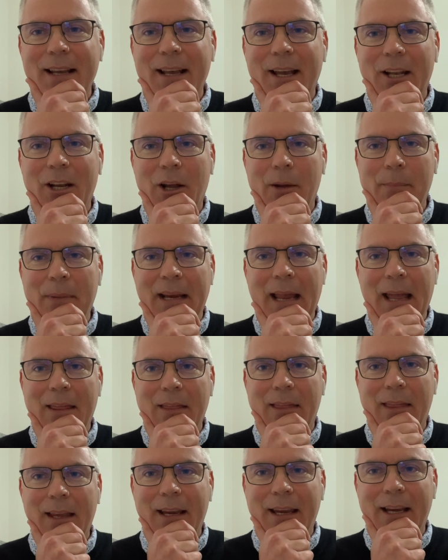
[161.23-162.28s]
and I began
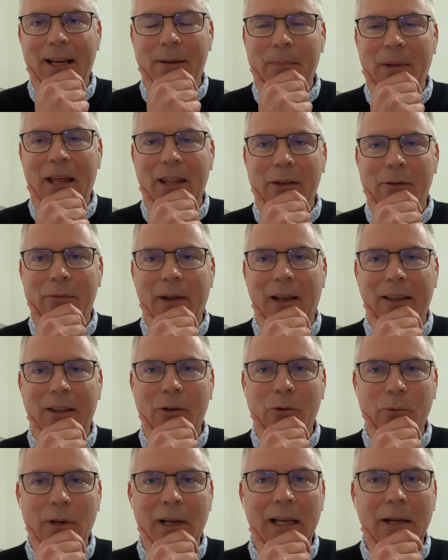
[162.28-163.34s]
thinking about the fact that
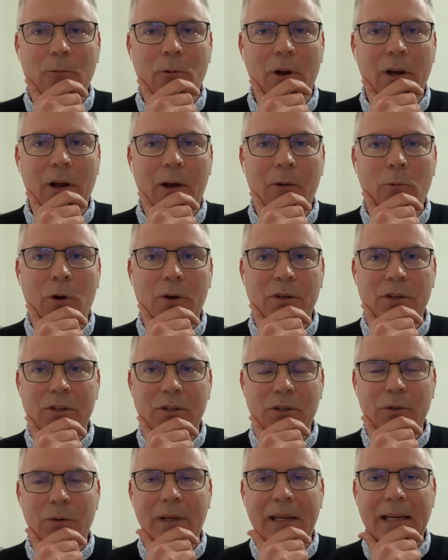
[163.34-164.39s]
really what I want to
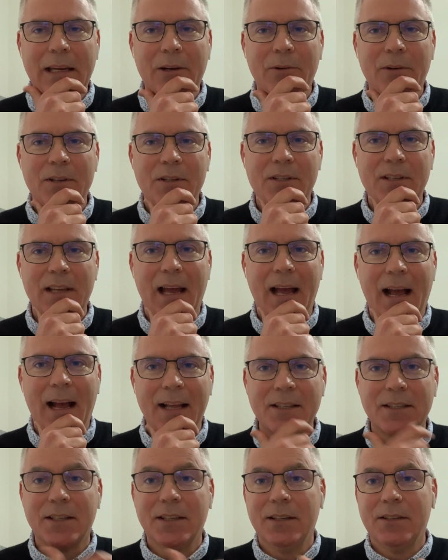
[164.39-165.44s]
do here is
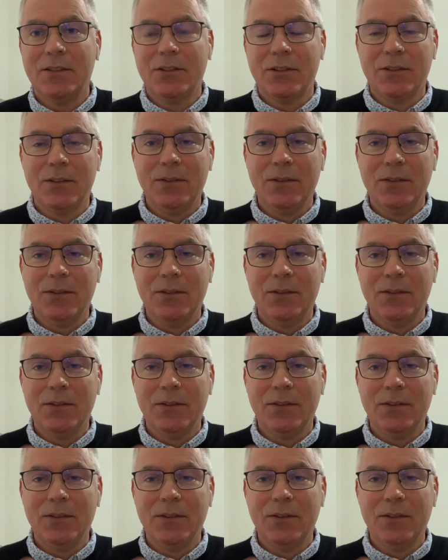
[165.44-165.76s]
answer